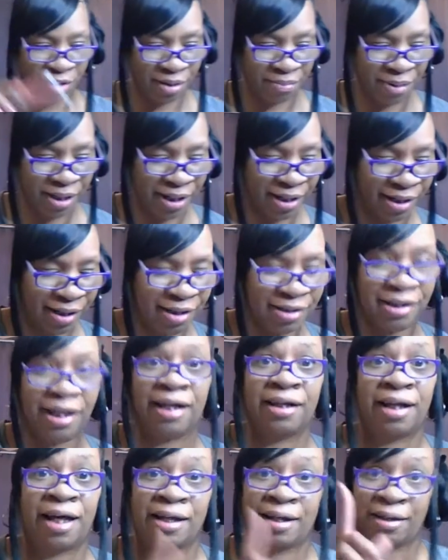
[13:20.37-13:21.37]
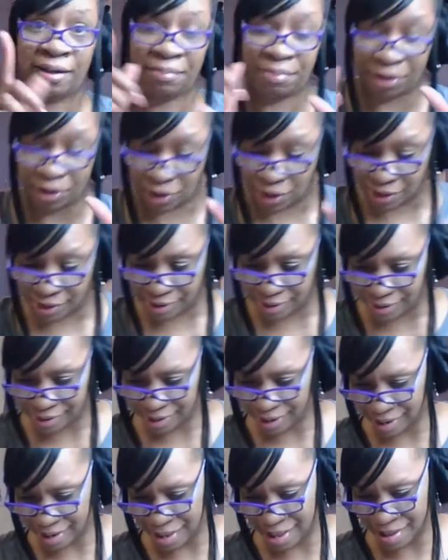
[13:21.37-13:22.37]
know what I mean? Because I like lip
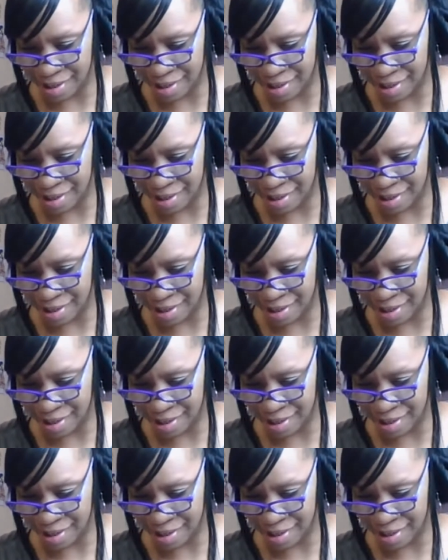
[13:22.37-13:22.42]
glosses.